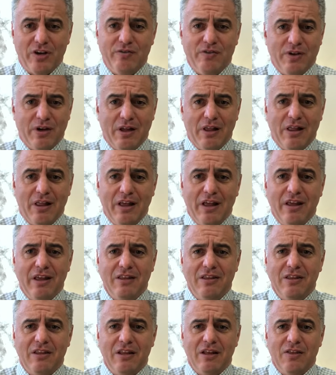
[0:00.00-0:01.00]
are even
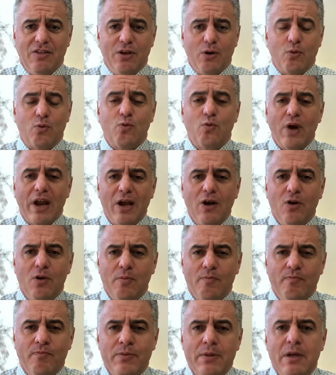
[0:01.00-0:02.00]
in the
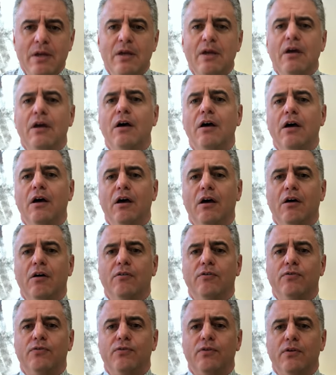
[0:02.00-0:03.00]
realm
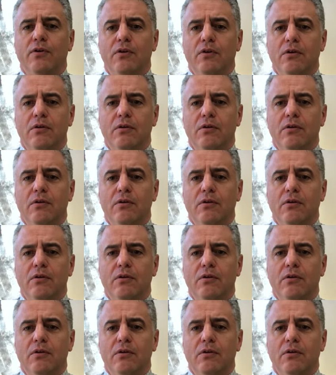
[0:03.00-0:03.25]
of